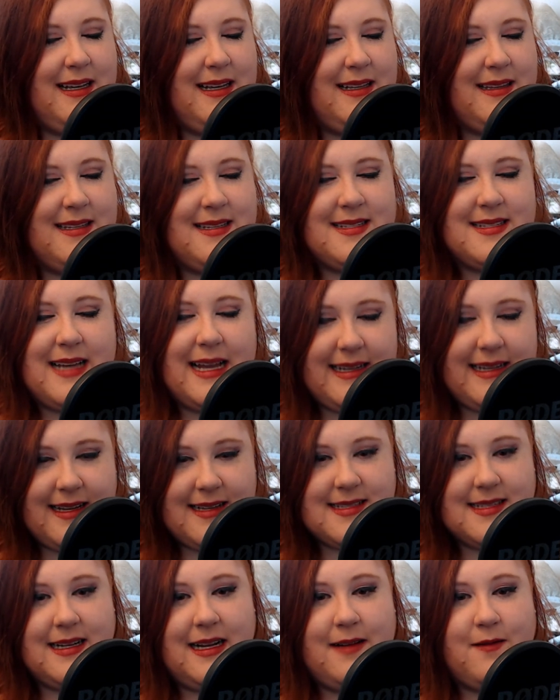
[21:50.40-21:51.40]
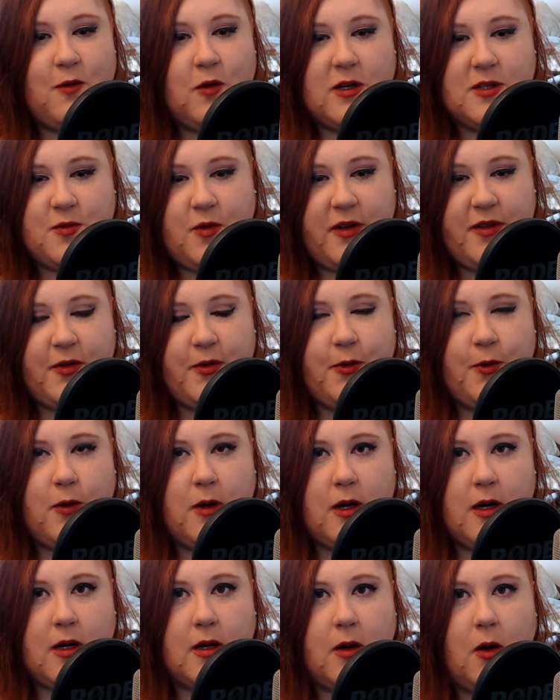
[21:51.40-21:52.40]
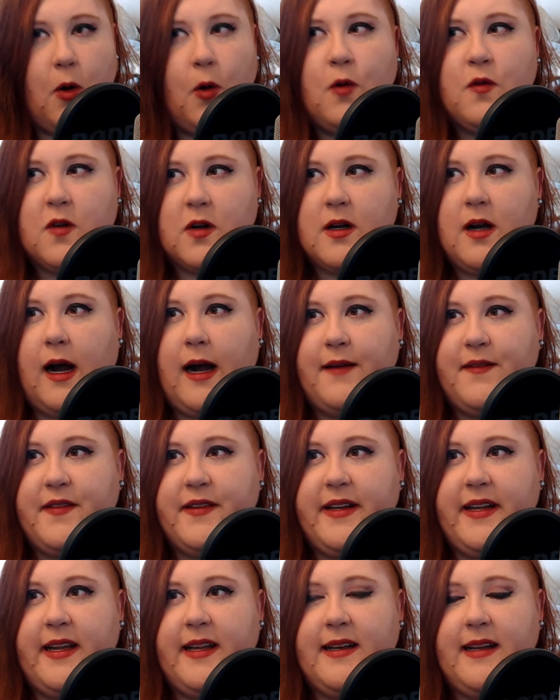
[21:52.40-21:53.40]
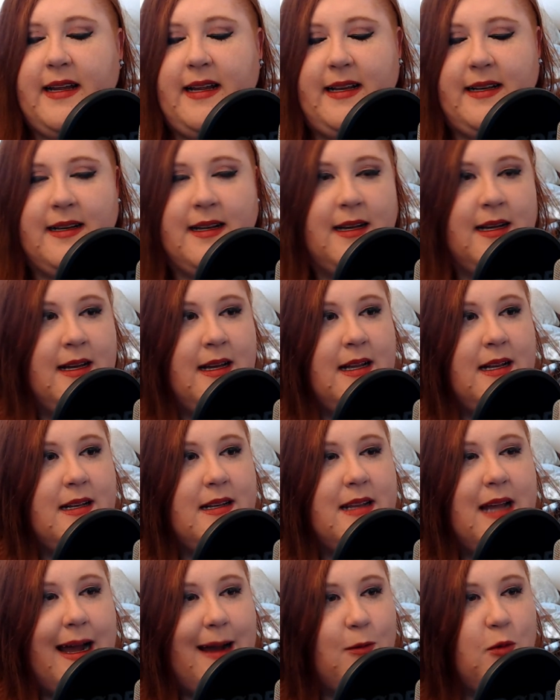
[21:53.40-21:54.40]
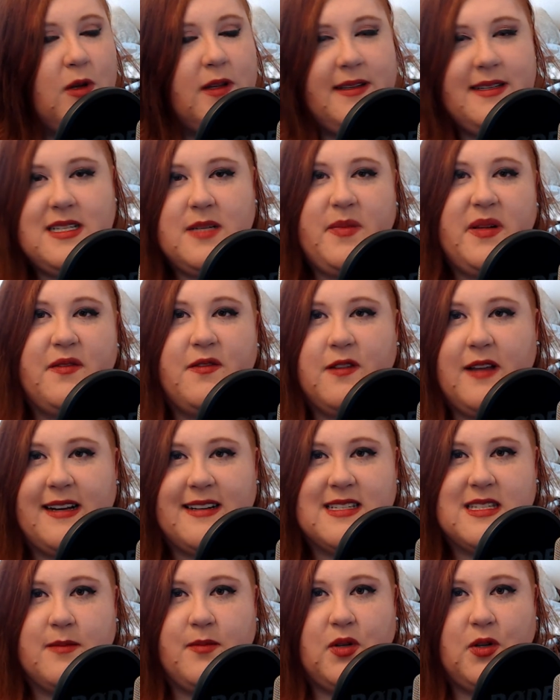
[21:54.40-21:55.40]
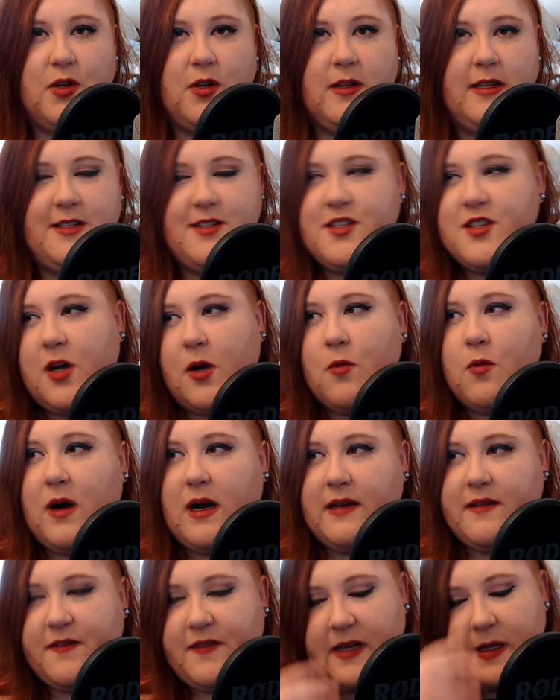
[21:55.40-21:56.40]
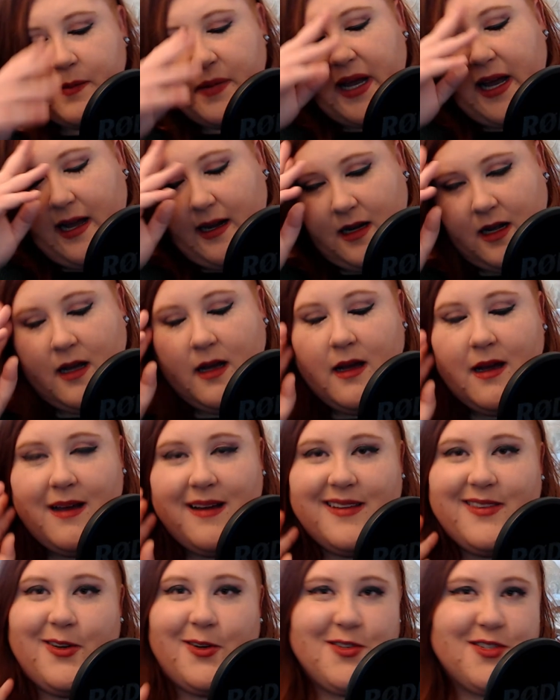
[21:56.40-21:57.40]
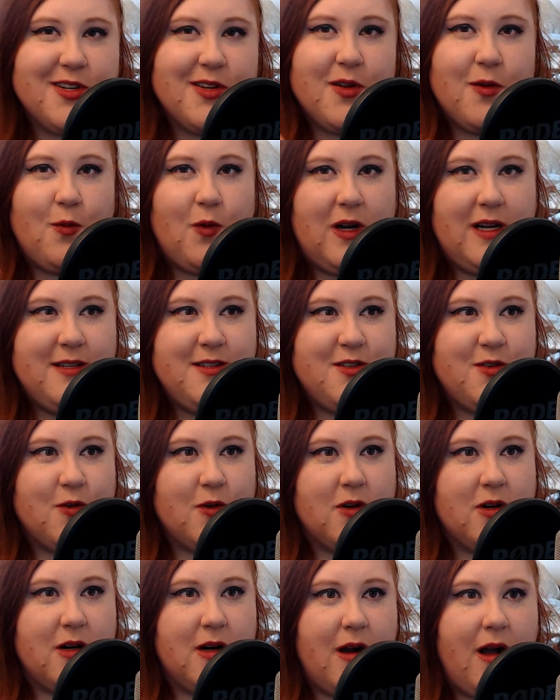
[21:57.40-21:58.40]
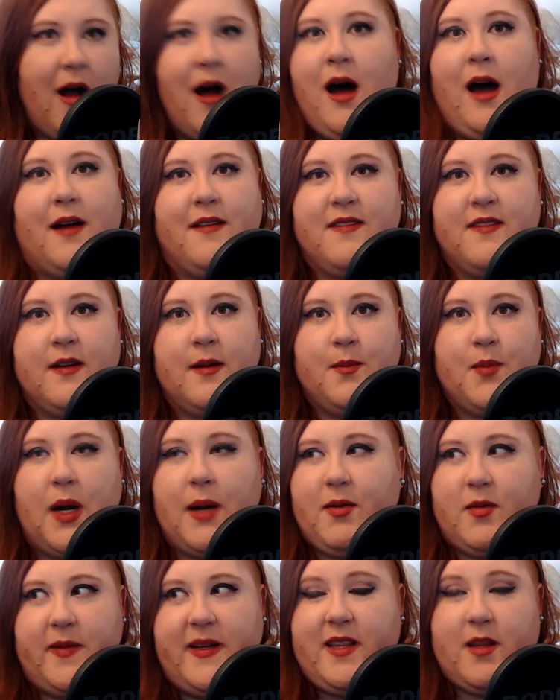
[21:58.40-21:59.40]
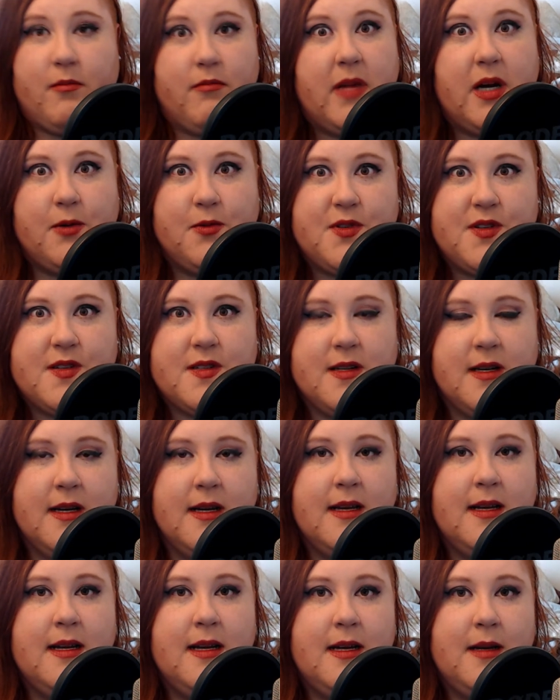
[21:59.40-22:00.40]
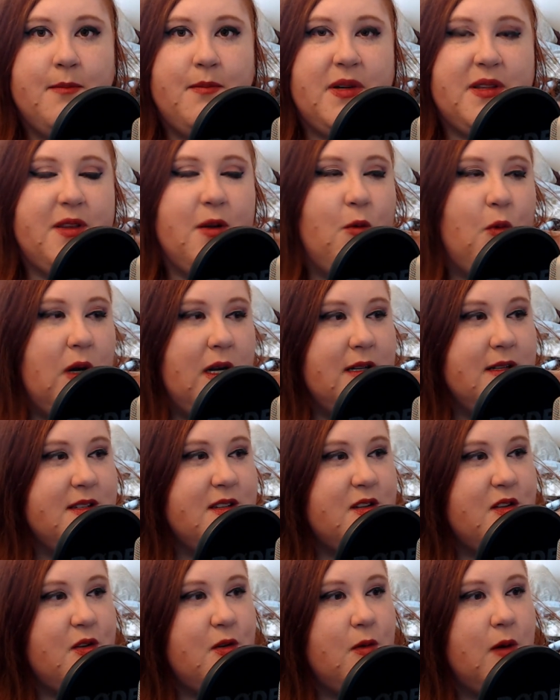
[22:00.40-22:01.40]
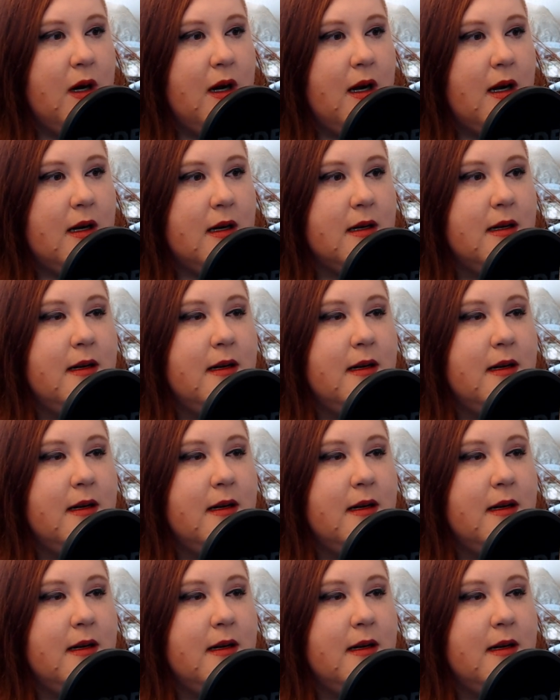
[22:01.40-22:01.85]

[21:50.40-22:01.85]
the psychics that I've worked with who are overconfident and not willing to be flexible and don't want feedback, those are the ones who are off probably the most. But the ones who are